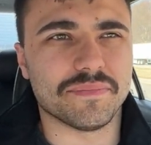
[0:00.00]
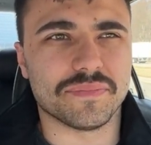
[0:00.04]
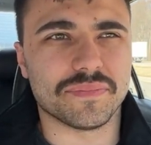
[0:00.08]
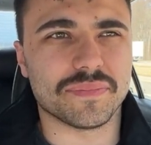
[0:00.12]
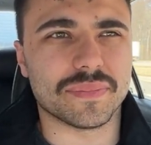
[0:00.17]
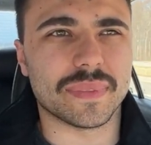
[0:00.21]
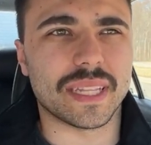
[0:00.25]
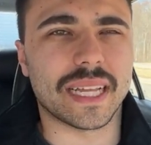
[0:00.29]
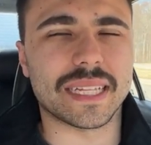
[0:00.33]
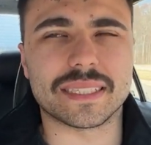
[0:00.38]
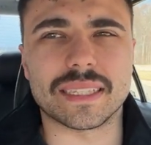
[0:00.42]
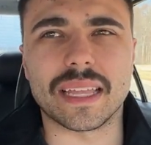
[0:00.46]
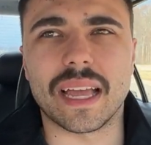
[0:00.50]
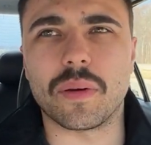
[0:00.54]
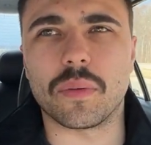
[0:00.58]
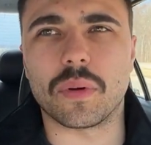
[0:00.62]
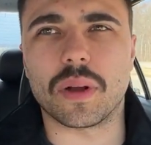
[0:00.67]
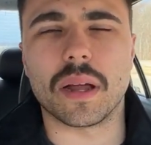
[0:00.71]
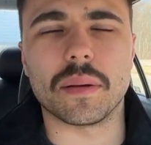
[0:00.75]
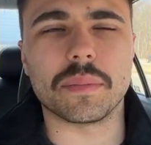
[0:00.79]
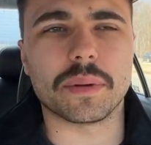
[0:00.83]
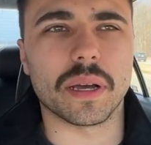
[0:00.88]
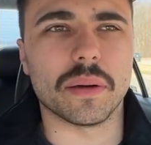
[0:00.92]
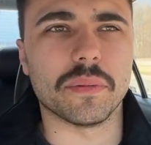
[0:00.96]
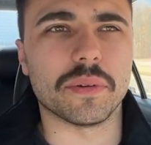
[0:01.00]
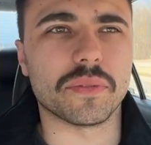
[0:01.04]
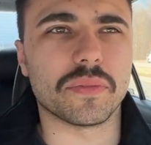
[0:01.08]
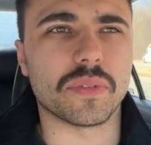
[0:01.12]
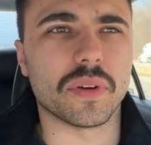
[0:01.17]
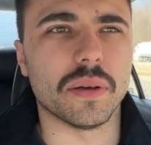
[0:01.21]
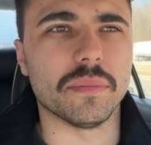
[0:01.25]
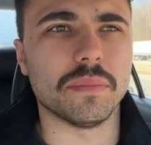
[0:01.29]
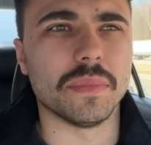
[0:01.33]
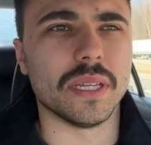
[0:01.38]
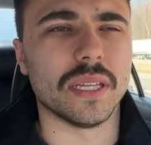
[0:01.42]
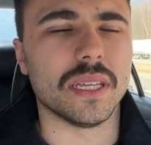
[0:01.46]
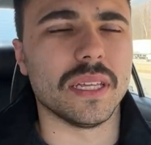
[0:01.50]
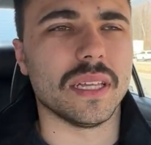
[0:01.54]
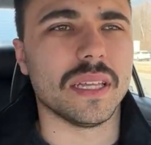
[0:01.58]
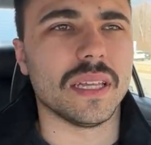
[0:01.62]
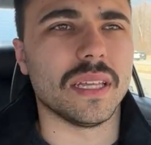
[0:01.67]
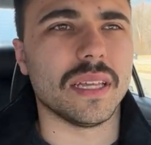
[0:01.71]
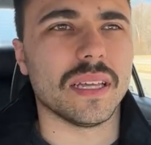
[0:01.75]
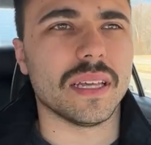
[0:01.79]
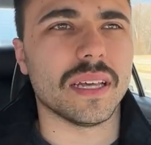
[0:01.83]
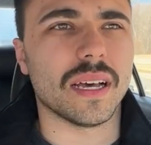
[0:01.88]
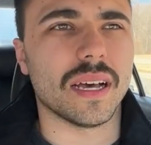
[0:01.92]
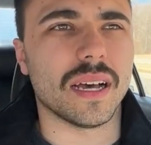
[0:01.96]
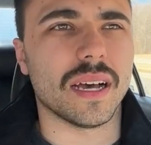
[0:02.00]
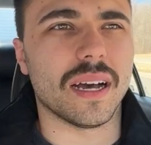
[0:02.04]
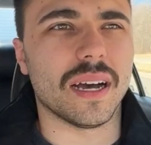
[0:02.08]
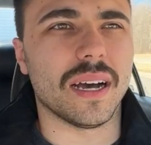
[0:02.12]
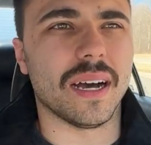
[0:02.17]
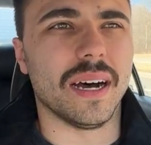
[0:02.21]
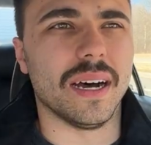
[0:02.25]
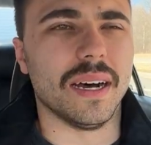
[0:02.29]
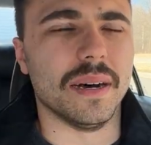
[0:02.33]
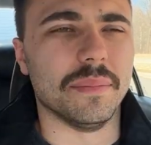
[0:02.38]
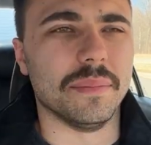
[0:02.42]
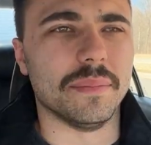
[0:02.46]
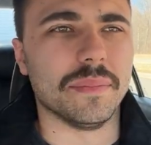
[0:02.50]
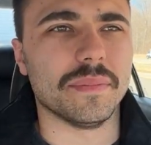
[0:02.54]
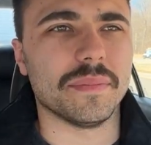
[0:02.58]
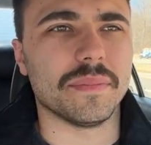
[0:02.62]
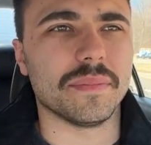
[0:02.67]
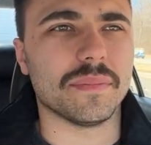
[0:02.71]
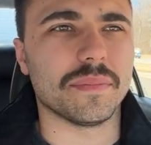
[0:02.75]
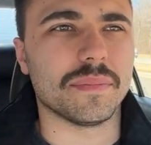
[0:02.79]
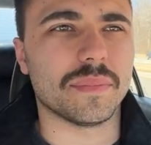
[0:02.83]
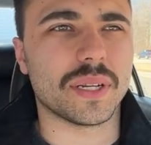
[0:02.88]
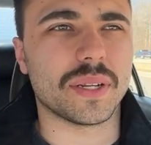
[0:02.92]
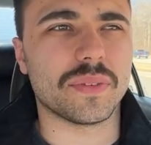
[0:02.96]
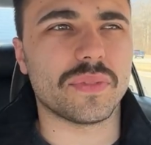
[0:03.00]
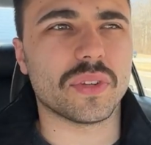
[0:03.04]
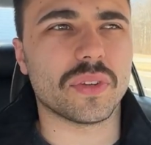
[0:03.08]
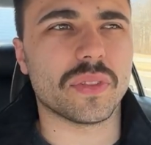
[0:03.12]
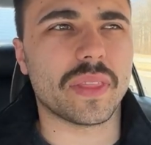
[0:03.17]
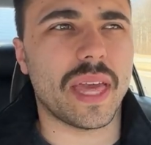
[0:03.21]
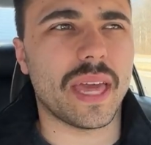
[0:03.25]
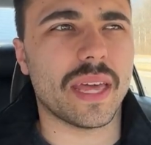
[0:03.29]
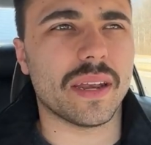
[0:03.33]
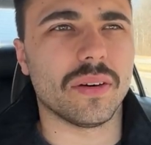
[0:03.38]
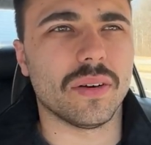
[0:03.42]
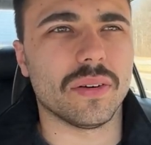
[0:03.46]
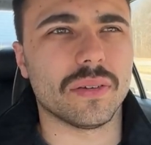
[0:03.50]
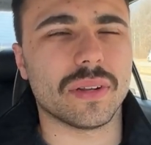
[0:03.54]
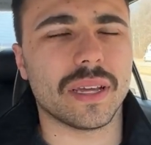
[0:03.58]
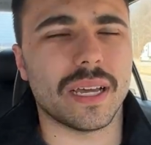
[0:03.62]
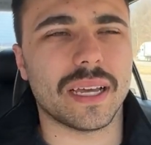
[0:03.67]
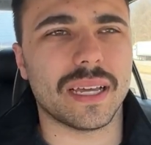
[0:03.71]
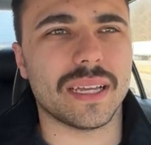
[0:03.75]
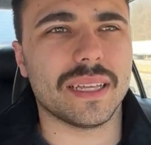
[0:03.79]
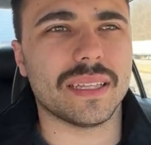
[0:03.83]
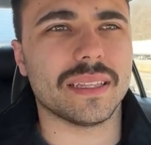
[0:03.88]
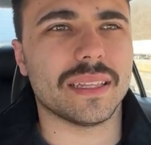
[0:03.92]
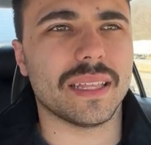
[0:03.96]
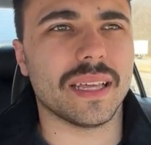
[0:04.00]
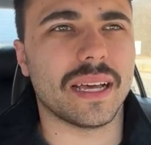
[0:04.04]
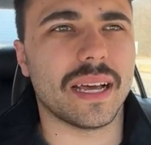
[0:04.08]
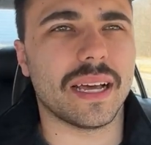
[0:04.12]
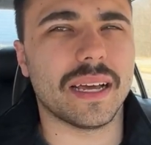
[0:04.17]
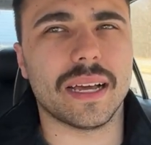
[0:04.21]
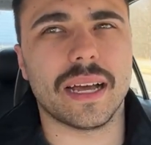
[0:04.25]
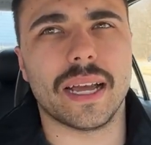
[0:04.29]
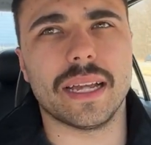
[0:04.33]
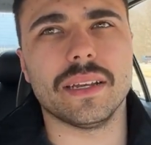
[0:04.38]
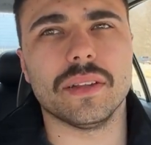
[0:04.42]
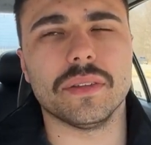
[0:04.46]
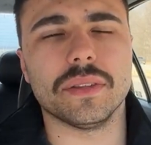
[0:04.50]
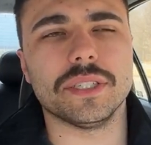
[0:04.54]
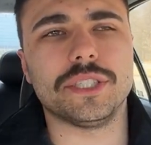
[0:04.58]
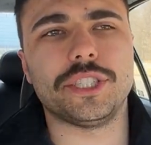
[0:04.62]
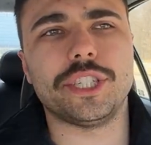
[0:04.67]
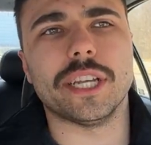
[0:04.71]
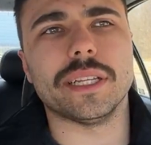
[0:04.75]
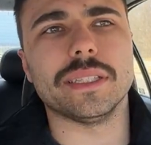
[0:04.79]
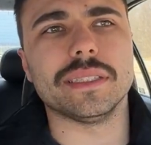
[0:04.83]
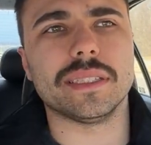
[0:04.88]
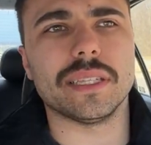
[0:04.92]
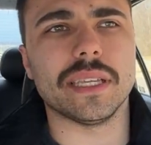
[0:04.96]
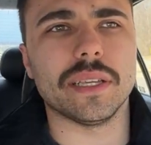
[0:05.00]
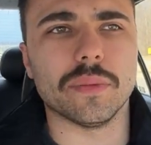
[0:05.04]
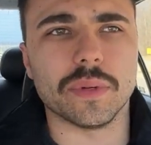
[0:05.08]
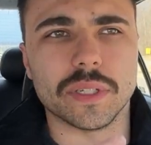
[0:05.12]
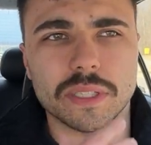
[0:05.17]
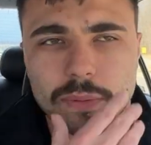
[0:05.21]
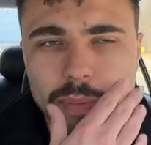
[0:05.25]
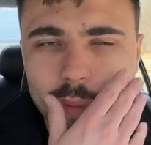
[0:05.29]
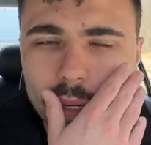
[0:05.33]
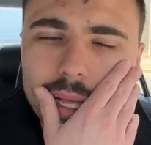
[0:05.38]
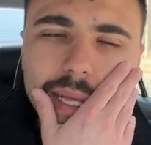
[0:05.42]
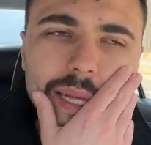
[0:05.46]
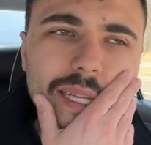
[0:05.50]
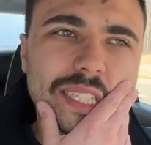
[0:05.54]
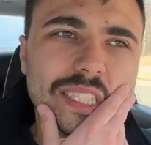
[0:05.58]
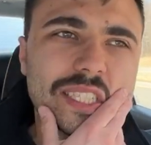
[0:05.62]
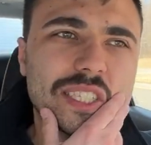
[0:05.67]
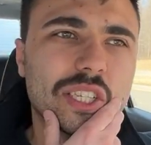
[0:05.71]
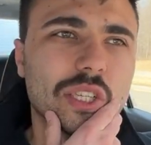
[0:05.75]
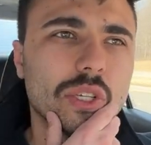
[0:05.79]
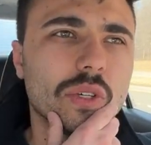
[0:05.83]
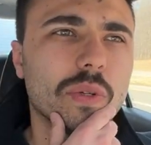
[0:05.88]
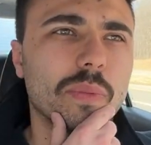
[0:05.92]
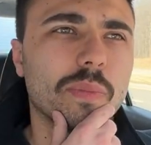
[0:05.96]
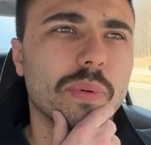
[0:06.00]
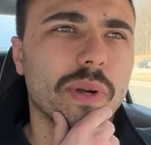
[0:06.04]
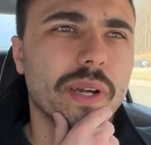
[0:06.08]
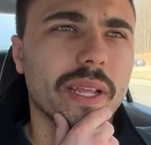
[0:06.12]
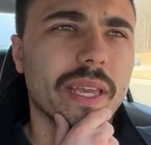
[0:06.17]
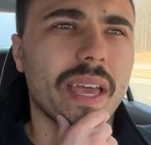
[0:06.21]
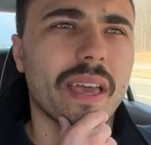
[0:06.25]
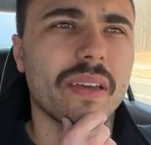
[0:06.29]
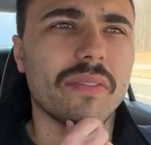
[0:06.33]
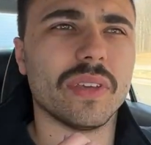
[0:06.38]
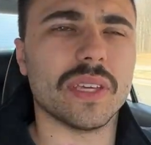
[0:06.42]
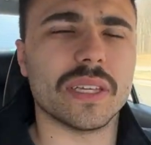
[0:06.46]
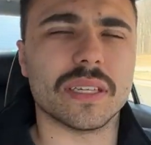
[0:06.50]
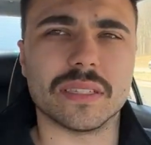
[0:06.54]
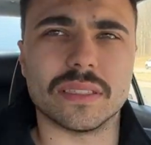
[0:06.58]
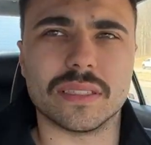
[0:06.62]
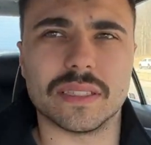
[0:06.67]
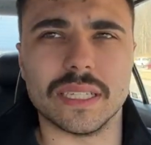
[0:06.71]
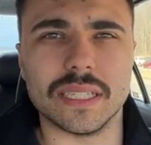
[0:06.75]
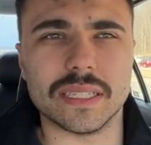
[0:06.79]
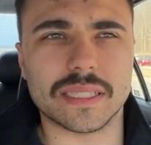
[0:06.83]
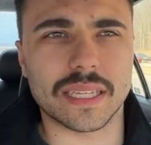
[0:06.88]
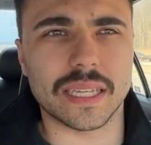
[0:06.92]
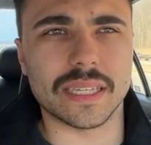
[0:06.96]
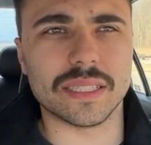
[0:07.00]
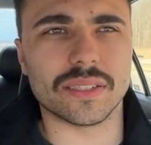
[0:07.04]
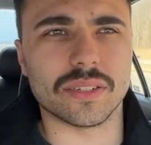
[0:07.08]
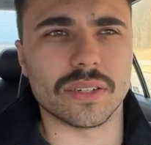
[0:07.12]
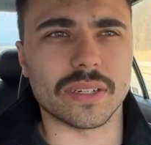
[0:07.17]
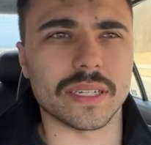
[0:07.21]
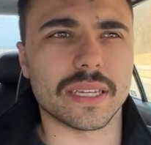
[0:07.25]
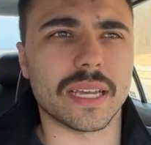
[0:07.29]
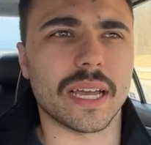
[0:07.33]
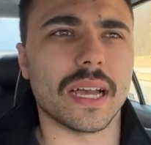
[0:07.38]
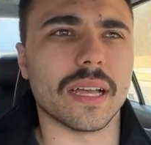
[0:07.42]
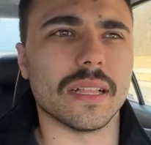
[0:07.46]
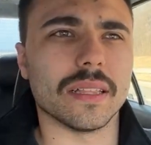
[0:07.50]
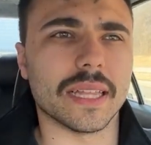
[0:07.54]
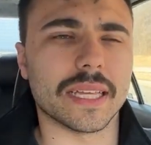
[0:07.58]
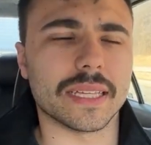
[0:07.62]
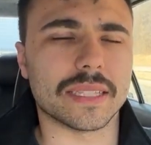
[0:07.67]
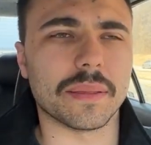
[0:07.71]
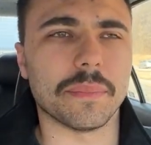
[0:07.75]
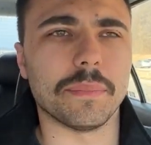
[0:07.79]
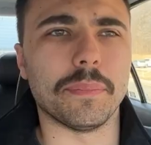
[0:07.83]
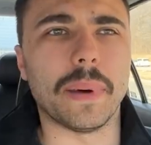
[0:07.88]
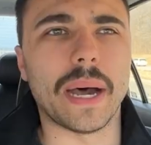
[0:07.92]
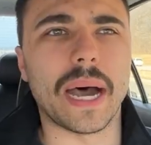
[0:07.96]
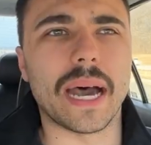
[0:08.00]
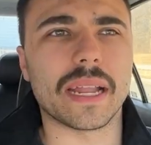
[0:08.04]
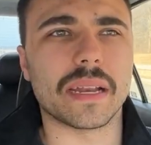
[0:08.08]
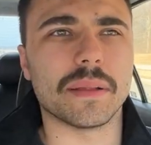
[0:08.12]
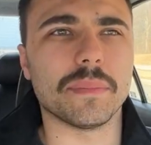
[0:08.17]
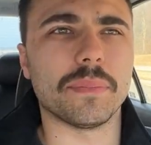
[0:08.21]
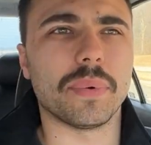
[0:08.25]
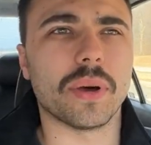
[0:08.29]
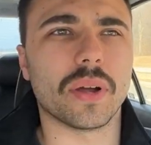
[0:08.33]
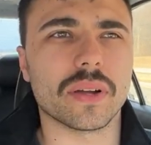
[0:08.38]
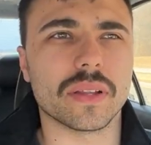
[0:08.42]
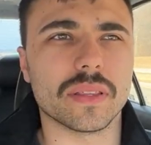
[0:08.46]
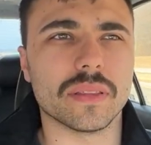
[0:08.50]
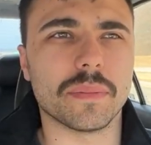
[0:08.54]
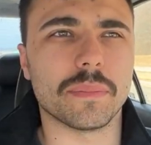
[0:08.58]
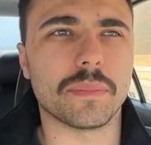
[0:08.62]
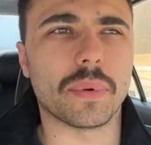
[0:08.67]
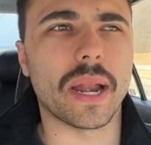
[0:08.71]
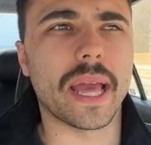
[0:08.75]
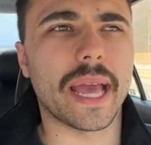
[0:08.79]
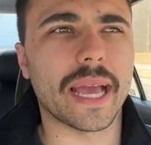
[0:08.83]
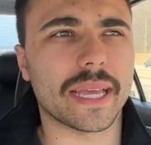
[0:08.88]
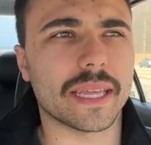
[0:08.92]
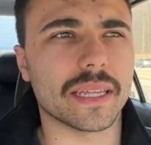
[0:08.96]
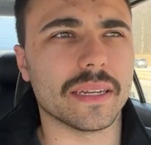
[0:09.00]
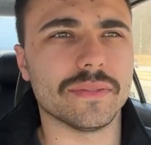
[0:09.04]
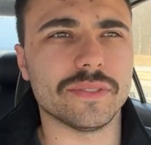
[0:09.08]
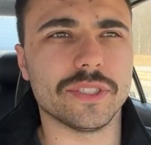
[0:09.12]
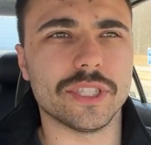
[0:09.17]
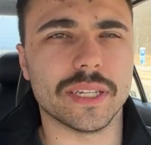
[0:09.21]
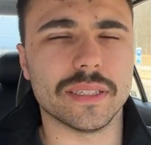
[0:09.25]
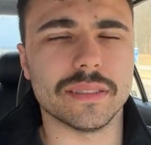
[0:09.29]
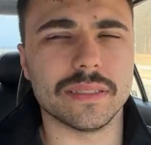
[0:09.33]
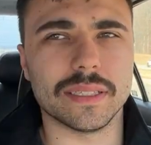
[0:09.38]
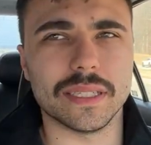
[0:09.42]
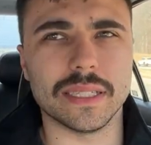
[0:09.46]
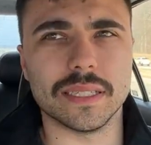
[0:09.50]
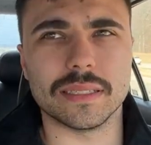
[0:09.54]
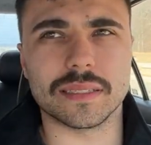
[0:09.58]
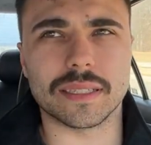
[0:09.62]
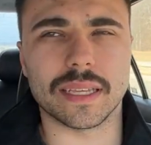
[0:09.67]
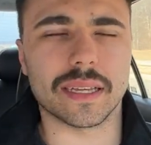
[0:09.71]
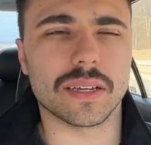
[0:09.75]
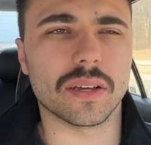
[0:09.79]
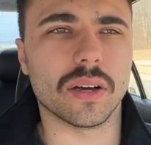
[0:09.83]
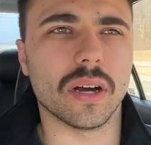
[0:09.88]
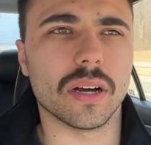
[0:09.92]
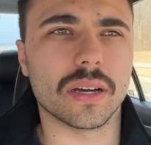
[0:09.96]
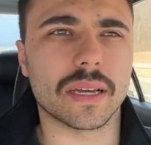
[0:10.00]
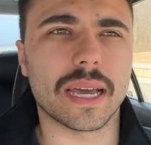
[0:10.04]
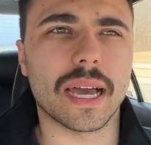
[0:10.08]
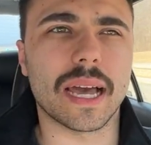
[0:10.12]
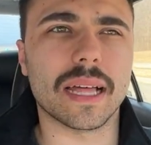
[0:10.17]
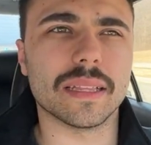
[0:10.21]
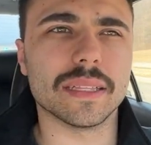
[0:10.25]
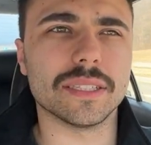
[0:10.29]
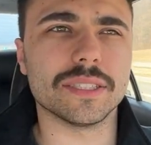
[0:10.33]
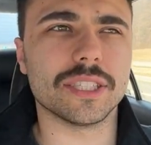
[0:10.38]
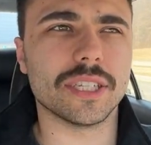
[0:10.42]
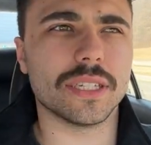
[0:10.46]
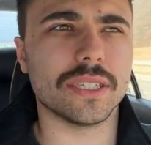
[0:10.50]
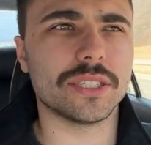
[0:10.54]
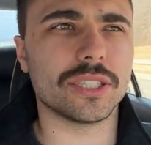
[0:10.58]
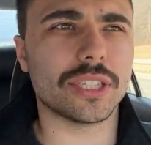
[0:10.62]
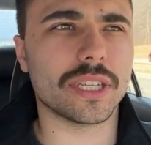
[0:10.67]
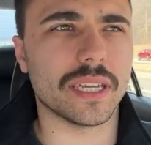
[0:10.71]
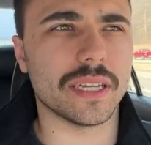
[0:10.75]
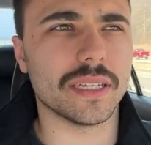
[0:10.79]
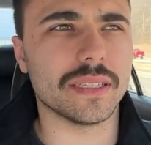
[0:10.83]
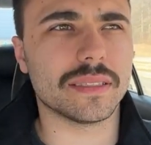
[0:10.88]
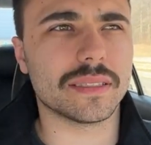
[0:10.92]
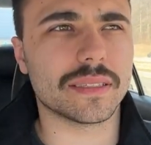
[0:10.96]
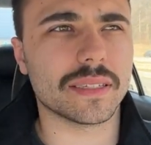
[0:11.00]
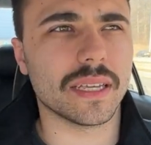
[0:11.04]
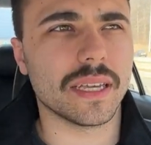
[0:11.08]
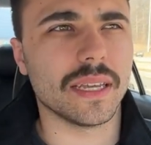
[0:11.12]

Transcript: that's not where I'm coming from. But if you're that old, I know the Gen Z one's probably skewed pretty heavy because these kids are in college. Like, the bottom part of the bracket of Gen Z is like all college-age kids.